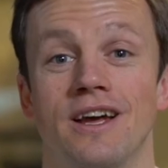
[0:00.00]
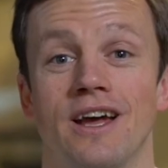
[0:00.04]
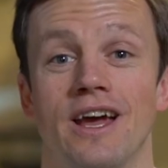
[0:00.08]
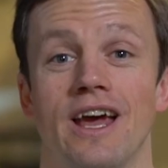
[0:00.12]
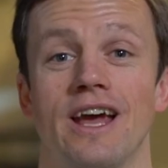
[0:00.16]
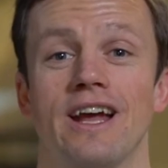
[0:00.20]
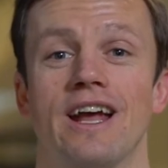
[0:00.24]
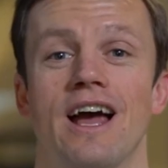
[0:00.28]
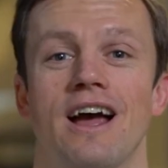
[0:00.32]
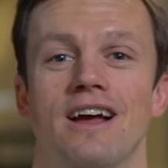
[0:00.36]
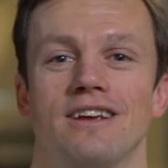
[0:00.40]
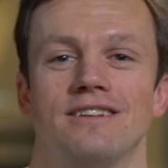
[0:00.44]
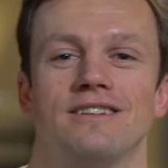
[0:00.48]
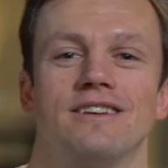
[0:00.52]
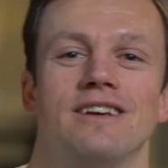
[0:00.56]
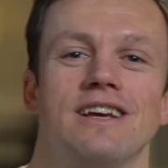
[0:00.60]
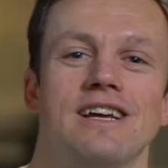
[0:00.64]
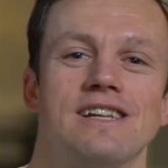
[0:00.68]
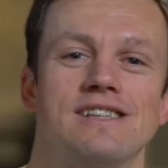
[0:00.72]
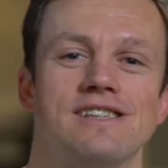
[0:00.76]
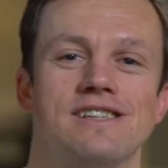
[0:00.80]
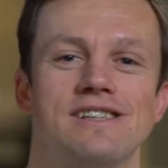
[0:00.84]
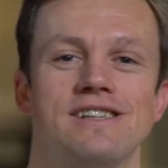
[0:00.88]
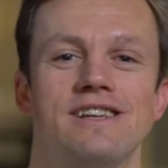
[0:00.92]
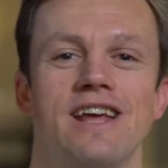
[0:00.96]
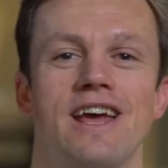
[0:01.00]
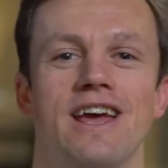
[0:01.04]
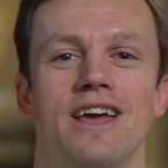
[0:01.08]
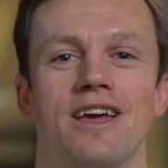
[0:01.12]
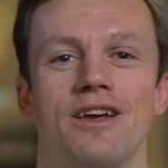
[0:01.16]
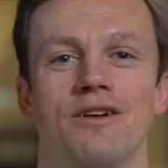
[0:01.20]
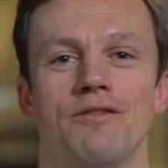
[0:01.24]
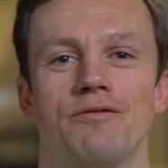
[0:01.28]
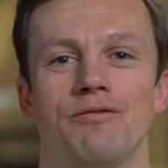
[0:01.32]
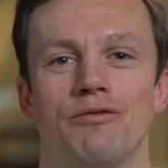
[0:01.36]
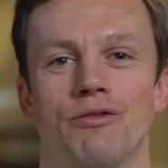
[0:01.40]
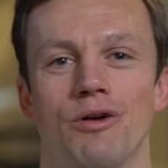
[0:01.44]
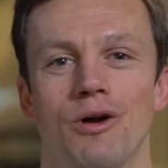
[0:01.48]
Hey guys, it's
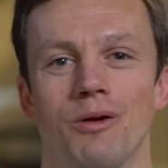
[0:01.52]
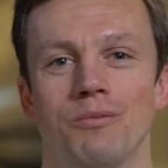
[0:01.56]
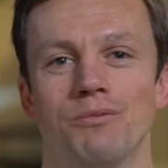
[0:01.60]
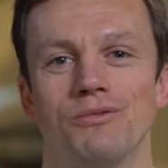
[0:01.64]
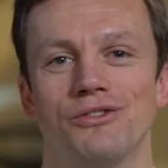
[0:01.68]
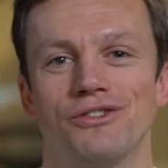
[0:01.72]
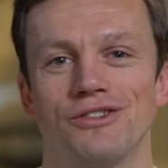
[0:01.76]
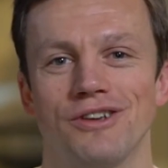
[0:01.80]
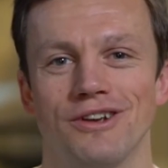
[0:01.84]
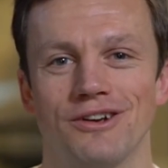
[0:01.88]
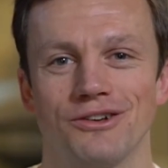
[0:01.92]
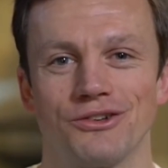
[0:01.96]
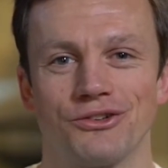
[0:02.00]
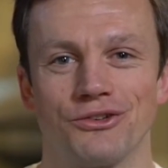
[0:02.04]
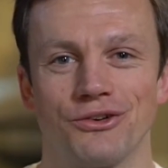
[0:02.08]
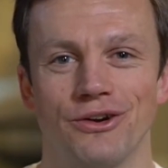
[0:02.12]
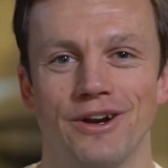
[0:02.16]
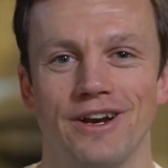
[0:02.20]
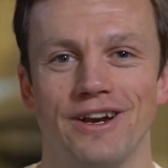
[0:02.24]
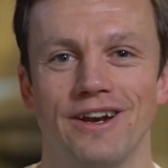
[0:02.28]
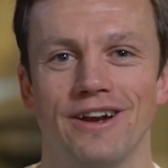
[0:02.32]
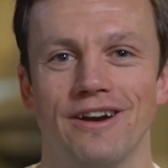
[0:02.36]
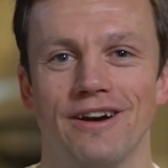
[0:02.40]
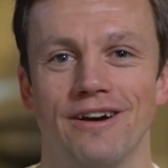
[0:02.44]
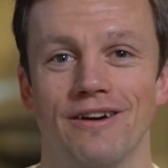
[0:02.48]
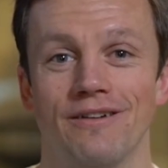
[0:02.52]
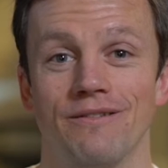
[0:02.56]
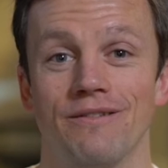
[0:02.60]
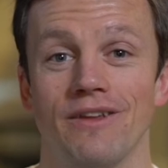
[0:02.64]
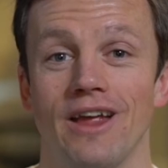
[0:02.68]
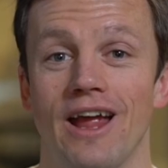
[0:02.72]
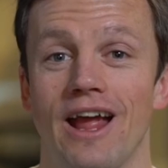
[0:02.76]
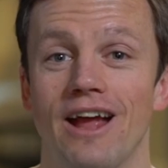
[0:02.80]
Dave from Sales Screen here.